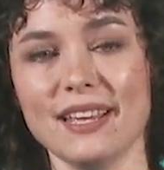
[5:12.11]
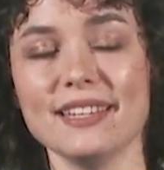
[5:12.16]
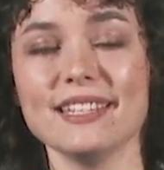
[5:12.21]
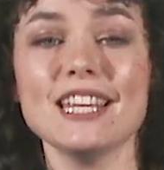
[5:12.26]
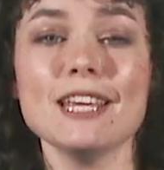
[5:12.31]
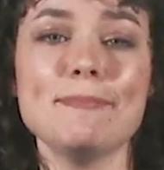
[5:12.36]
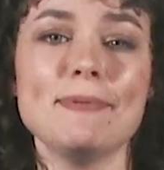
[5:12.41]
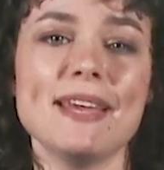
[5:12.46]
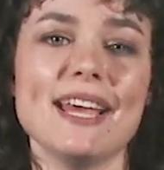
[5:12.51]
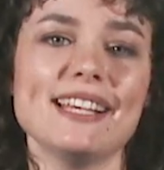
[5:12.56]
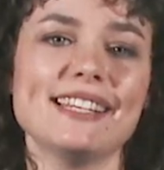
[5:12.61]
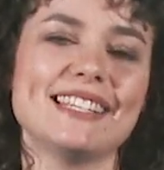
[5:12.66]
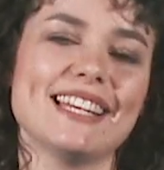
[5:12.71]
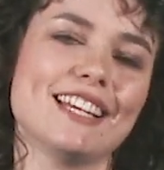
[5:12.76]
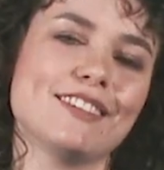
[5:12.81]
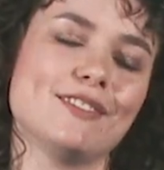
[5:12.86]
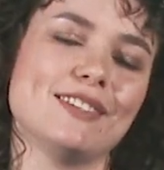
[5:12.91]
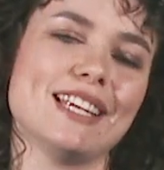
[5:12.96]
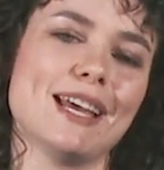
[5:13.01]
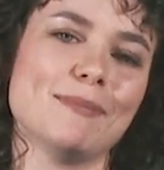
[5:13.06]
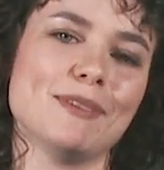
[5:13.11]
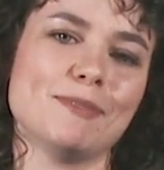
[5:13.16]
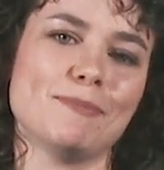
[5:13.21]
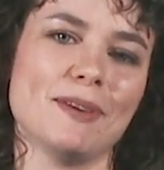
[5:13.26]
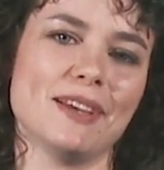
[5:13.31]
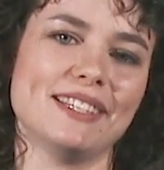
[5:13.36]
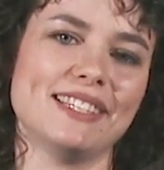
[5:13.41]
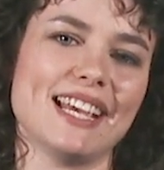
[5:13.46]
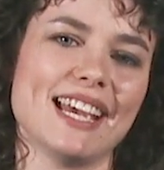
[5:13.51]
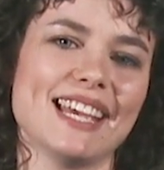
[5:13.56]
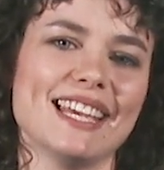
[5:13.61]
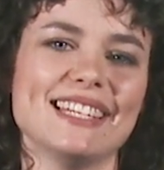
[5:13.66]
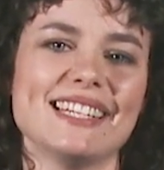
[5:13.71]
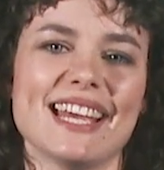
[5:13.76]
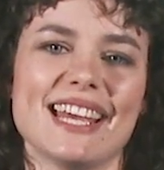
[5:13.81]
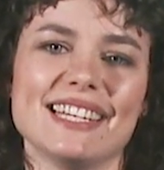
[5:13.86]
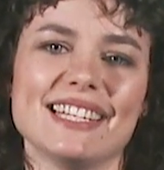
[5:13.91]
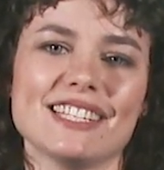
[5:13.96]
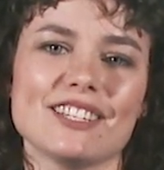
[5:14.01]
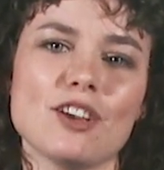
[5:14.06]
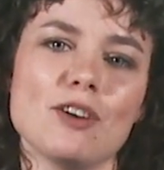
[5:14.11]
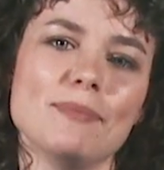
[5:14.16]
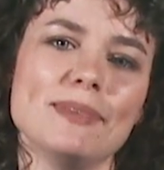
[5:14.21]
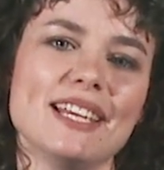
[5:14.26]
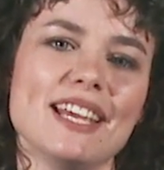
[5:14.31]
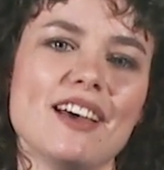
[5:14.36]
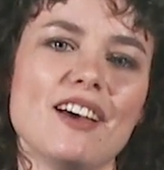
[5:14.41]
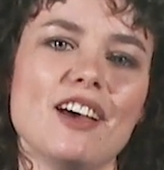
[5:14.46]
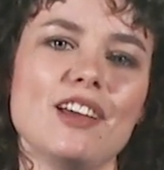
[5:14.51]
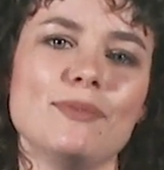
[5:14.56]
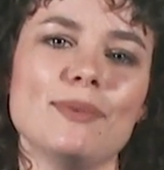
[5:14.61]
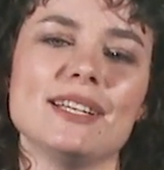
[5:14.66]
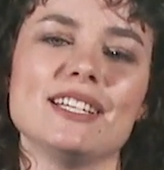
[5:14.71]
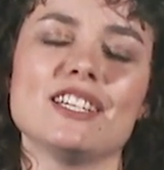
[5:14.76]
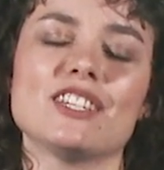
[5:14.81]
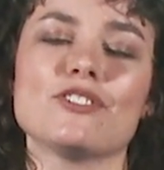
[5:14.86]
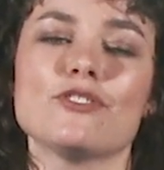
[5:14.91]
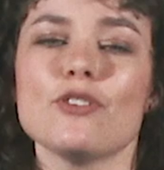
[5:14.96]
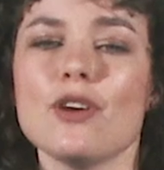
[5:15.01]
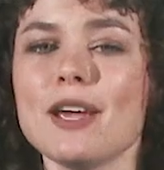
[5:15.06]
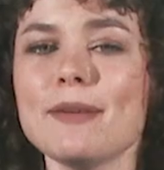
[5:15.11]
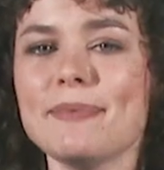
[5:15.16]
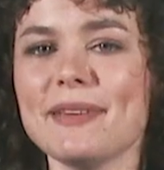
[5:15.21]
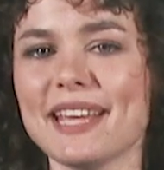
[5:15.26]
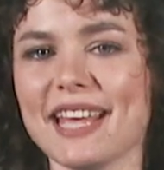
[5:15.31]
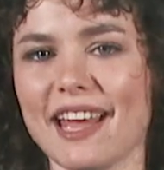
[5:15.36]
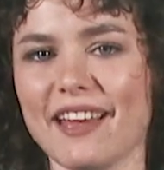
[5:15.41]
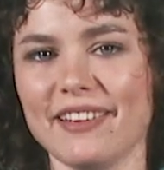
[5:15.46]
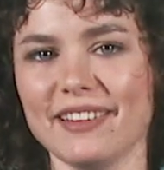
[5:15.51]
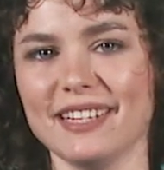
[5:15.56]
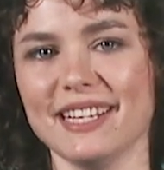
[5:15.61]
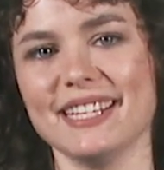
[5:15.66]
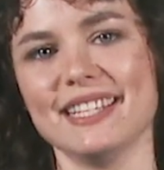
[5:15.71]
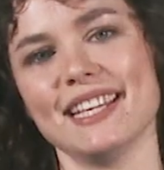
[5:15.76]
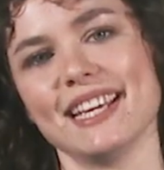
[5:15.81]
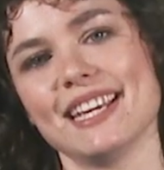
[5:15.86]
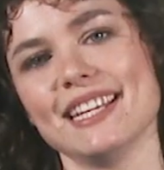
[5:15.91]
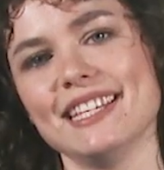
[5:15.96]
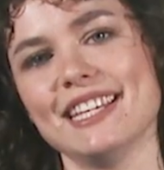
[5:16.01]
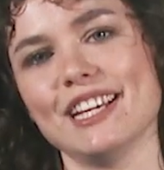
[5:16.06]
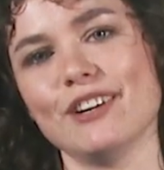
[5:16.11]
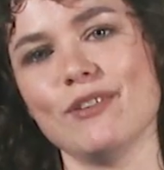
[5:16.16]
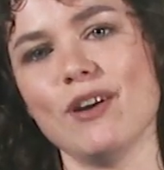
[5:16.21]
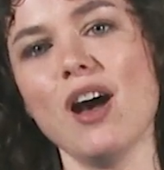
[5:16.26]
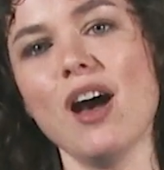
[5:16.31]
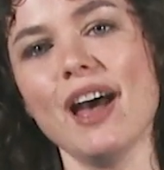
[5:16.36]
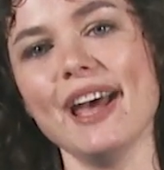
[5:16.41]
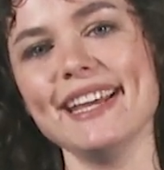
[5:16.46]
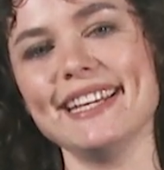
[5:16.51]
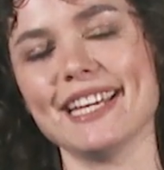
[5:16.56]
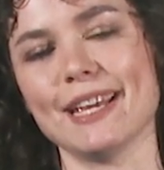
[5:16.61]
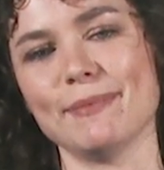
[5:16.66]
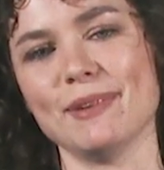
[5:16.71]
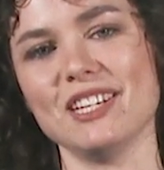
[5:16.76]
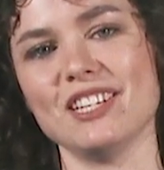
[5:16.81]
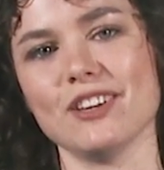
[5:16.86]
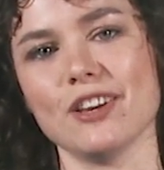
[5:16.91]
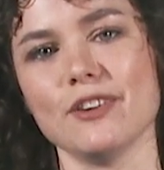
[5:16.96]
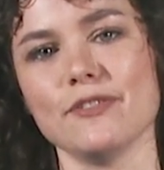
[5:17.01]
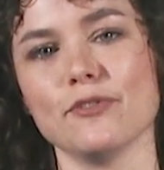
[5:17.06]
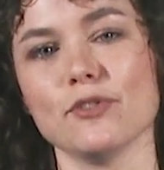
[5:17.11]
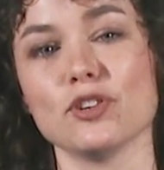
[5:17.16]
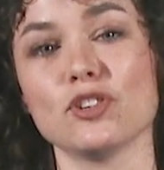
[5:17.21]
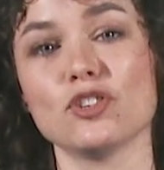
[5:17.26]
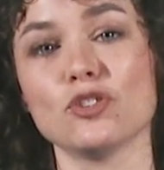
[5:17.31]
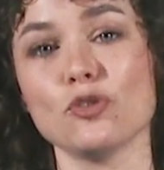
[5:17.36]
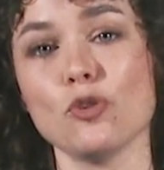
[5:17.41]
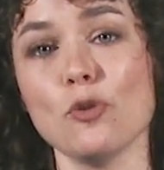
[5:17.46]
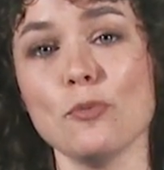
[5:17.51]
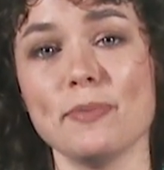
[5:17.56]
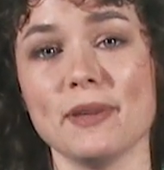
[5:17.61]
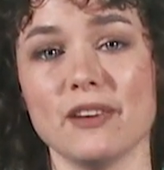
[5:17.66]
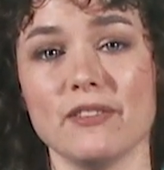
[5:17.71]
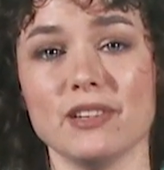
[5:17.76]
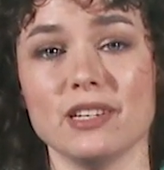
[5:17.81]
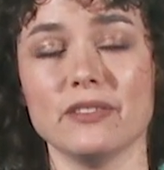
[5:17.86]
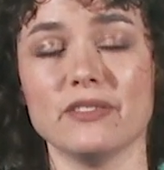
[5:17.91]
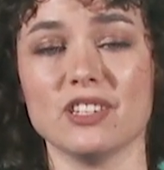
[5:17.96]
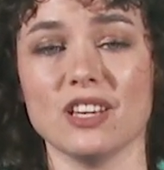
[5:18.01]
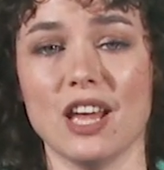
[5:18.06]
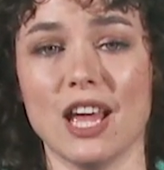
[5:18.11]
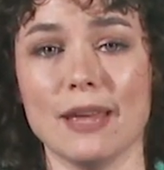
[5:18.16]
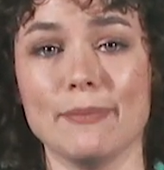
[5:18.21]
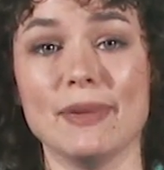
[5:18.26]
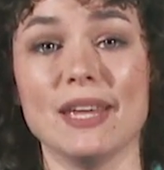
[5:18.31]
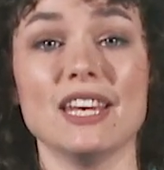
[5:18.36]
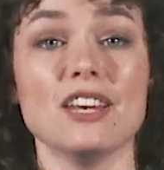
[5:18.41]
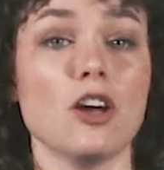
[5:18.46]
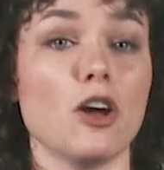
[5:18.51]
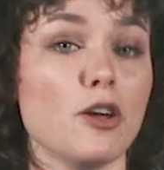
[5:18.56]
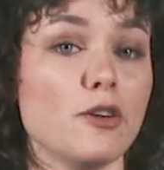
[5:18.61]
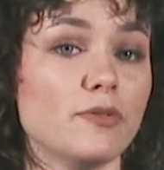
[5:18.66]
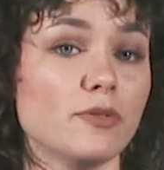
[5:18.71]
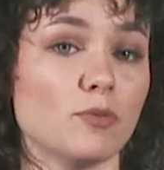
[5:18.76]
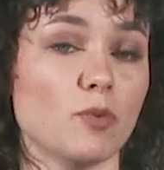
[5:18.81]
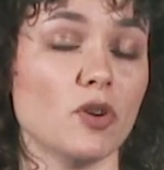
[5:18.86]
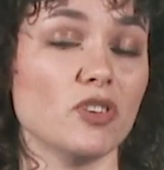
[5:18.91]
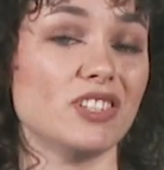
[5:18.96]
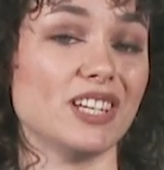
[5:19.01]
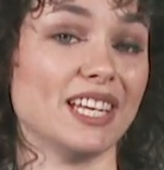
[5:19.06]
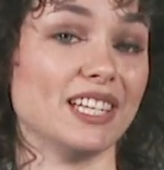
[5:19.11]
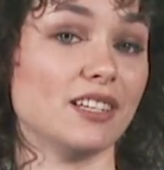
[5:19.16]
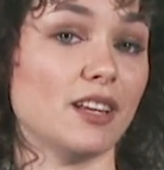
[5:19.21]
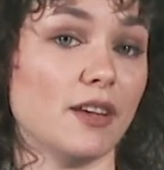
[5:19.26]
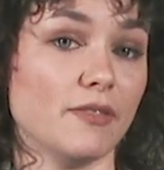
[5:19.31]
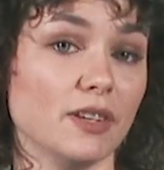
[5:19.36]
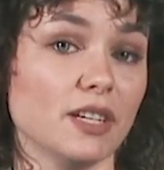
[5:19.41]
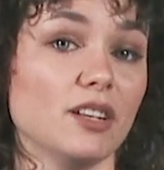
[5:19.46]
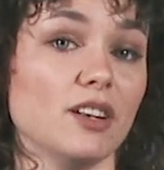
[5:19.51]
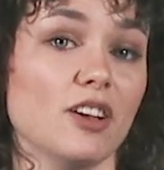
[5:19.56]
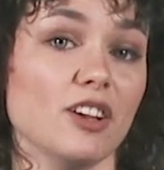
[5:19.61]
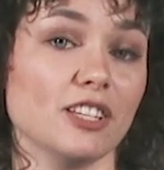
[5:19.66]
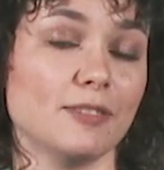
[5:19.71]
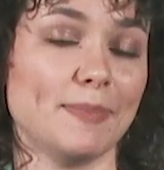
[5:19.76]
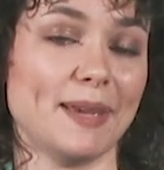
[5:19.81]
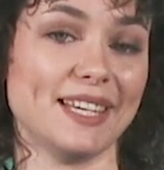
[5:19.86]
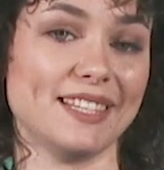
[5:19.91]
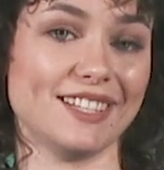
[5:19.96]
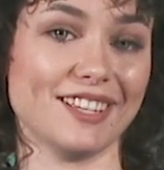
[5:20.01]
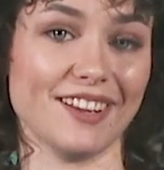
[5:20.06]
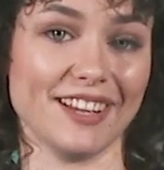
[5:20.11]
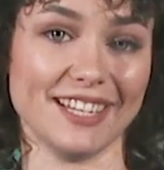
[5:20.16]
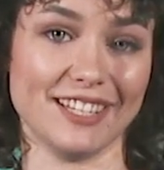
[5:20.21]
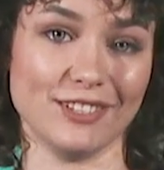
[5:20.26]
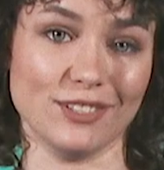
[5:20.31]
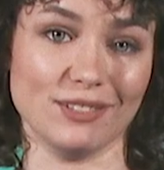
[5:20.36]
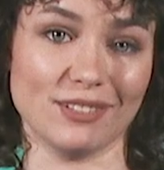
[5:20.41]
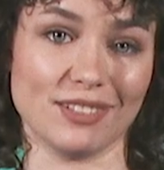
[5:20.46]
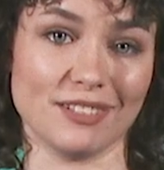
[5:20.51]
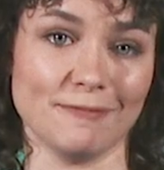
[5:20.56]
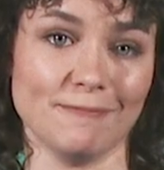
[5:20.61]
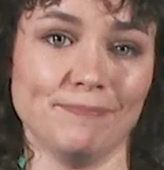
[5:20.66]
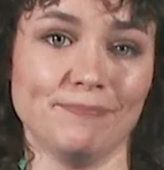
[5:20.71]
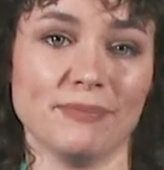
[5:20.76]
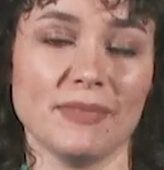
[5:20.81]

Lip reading: DPS stands for damage per second and is commonly heard when describing characters that can deal high damage over a short period of time in Overwatch and other class-based titles.